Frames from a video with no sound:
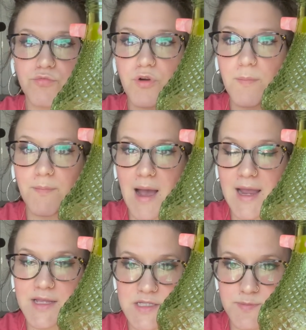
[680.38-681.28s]

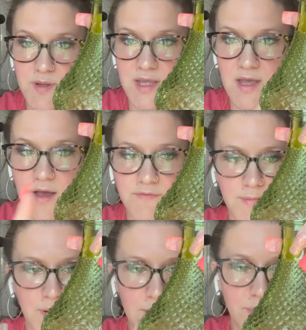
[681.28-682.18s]
reminds me of a
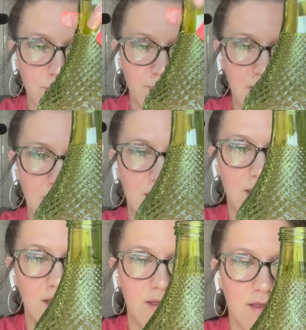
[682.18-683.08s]
bumblebee.
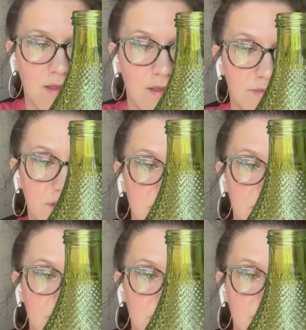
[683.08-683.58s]
The